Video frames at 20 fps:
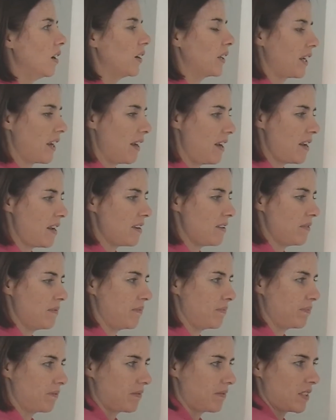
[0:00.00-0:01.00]
Okay,
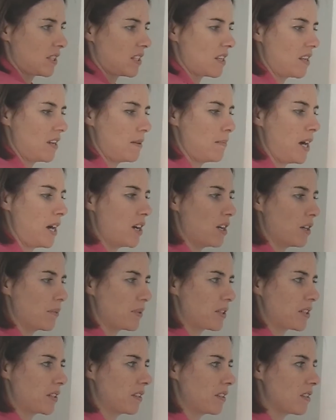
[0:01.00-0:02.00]
so they're my
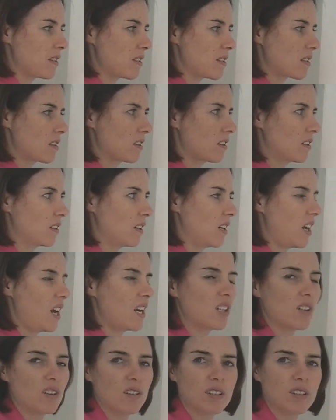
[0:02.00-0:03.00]
options.
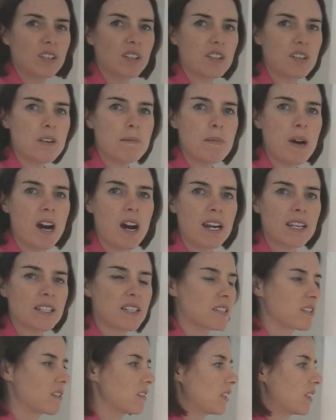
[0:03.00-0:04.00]
And look, you
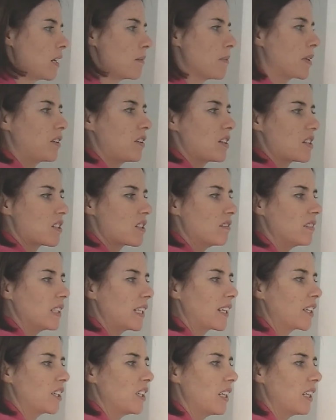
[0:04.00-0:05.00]
might come across it
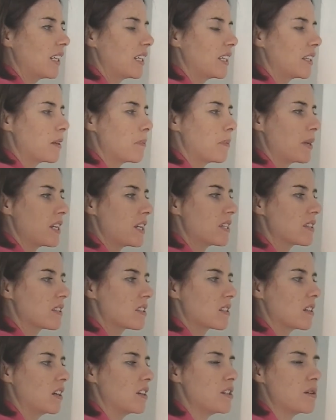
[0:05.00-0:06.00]
really early in the
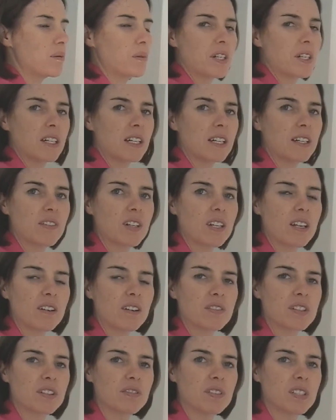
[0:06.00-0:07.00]
piece and you wouldn't even
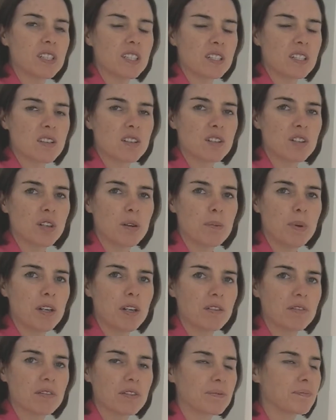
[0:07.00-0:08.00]
have to finish the job
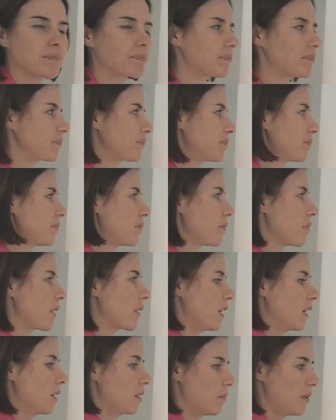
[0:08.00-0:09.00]
off.
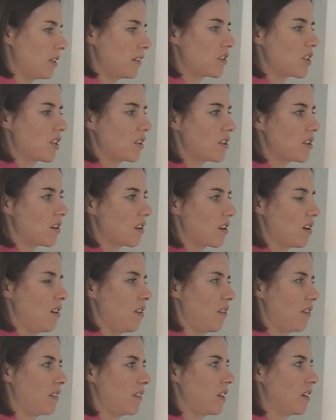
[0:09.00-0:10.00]
But I've shown you the
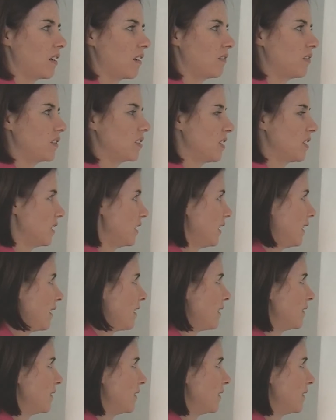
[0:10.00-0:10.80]
whole thing for today.